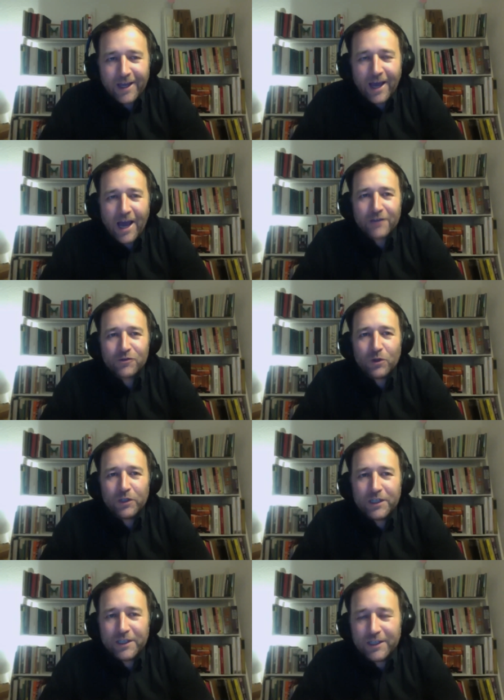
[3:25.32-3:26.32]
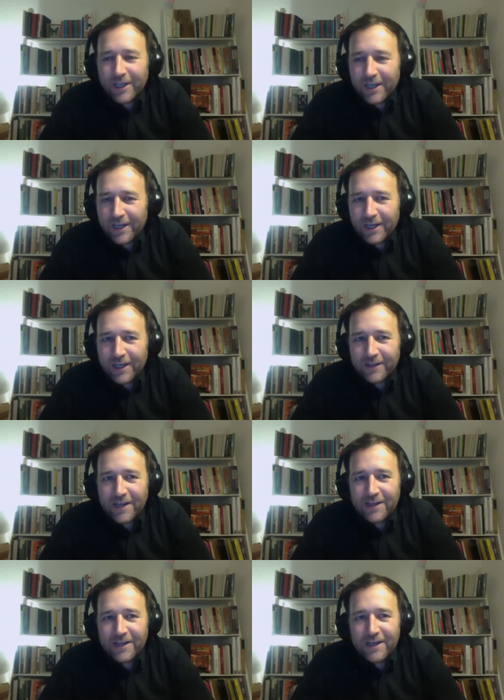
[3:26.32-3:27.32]
actually, uh, the
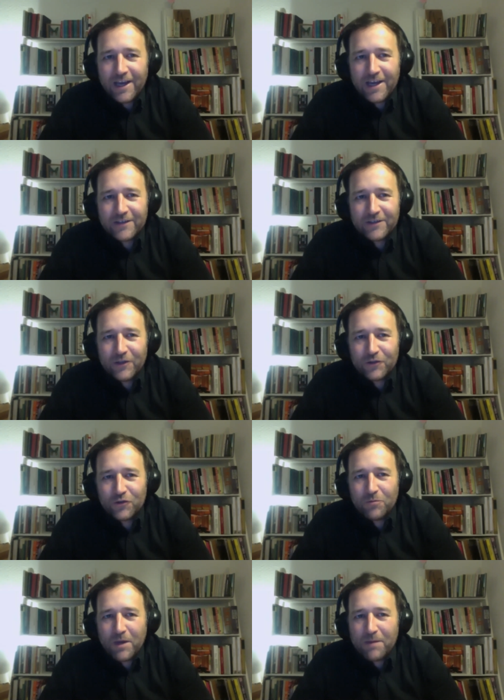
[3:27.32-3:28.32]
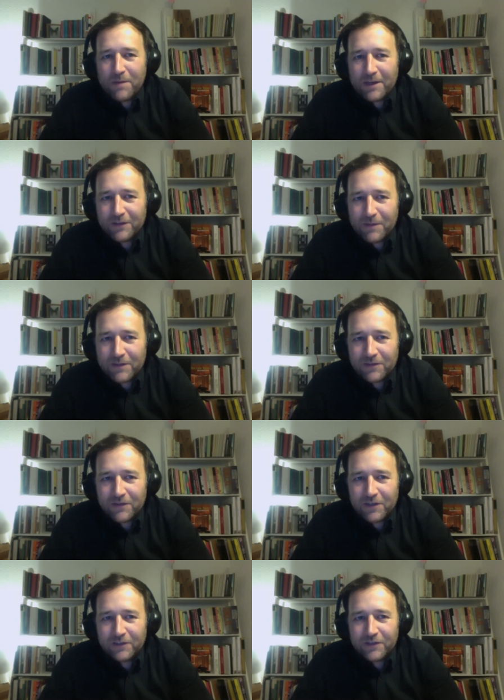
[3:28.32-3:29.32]
idea is not to mimic the
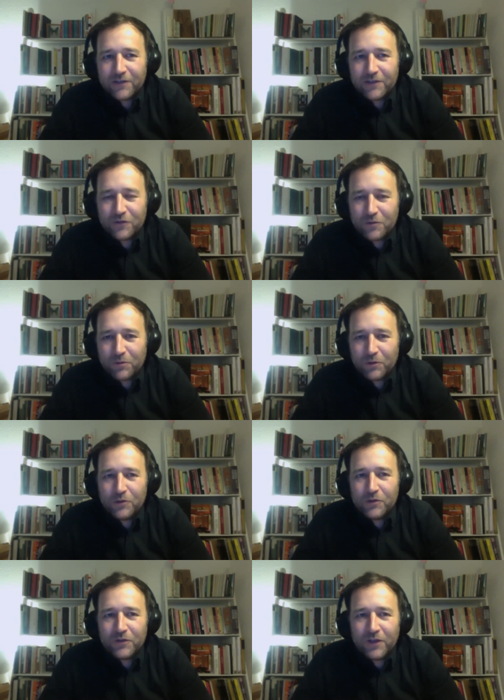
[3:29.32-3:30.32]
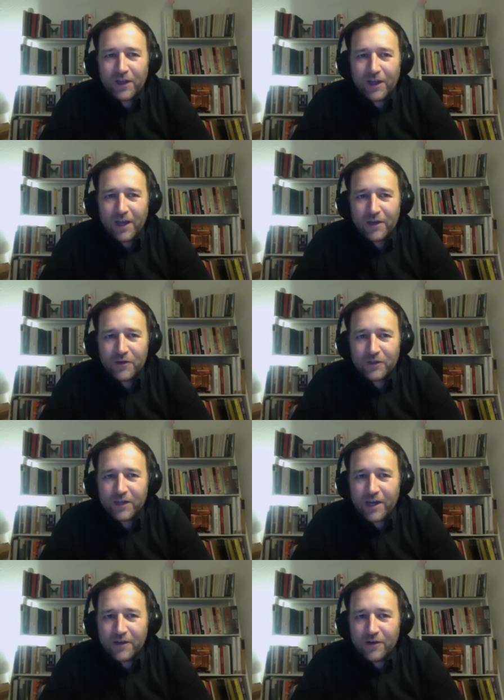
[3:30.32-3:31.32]
material, just to produce a, a new
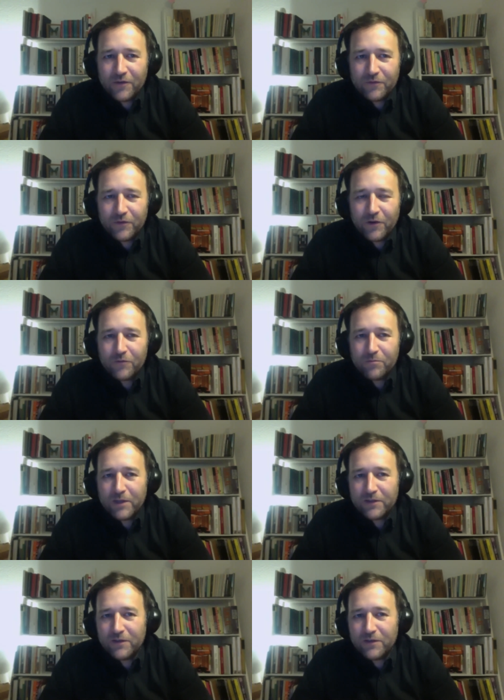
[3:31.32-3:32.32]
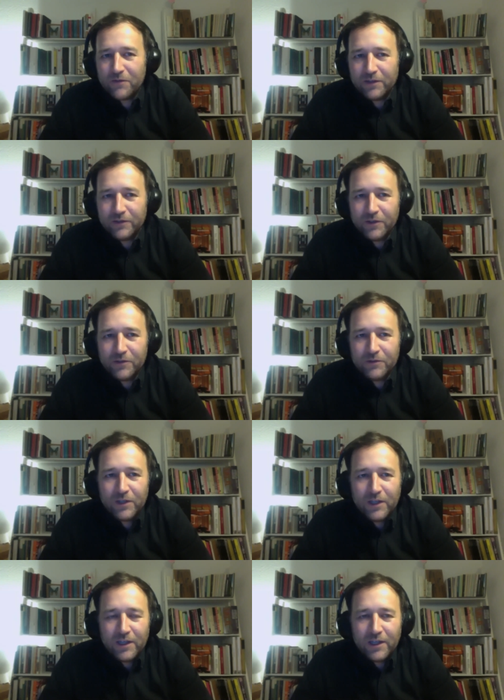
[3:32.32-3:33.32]
kind of, of material, no?
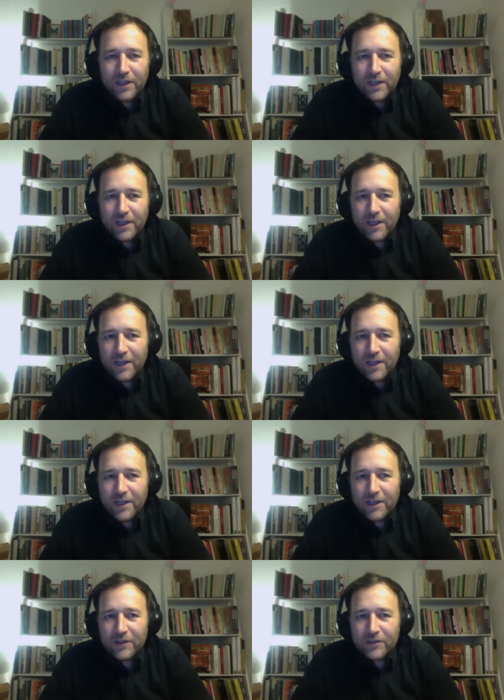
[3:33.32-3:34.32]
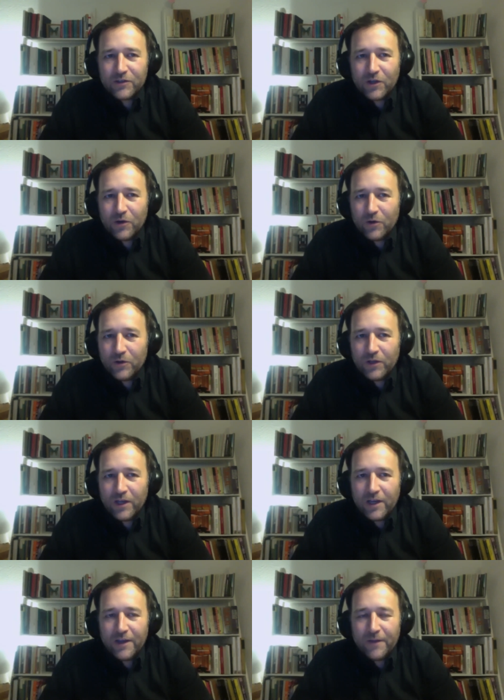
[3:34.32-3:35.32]
Uh, so
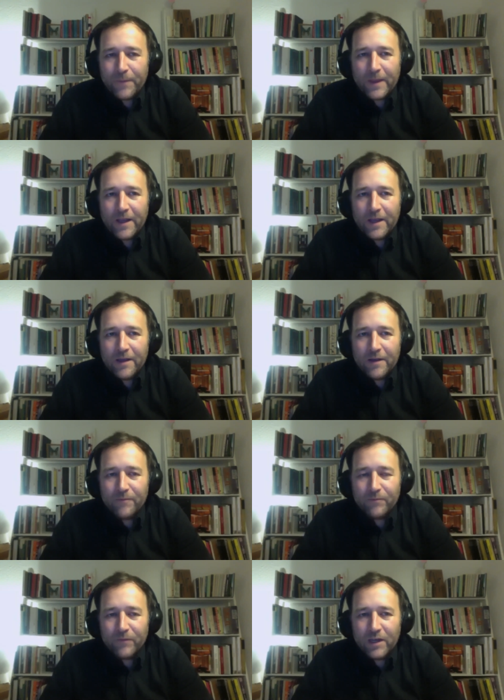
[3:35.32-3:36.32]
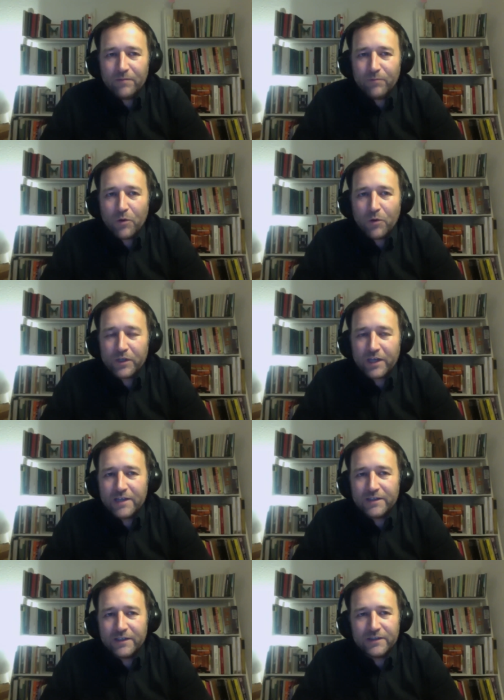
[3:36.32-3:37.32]
um, um in both
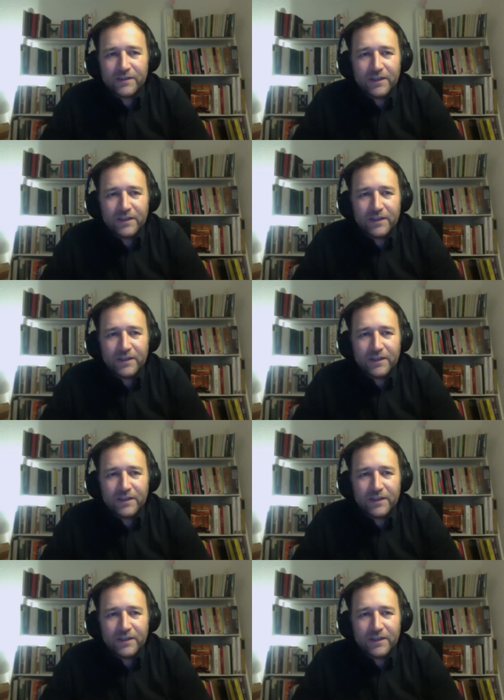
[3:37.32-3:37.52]
cases,